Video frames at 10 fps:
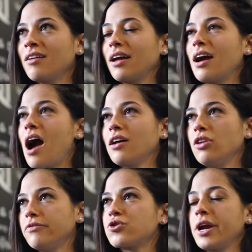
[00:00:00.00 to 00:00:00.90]
Like I
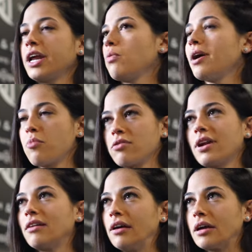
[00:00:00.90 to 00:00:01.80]
love training way more
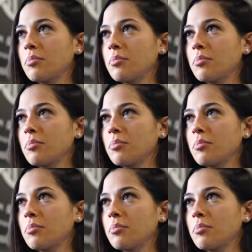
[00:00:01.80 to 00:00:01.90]
than I like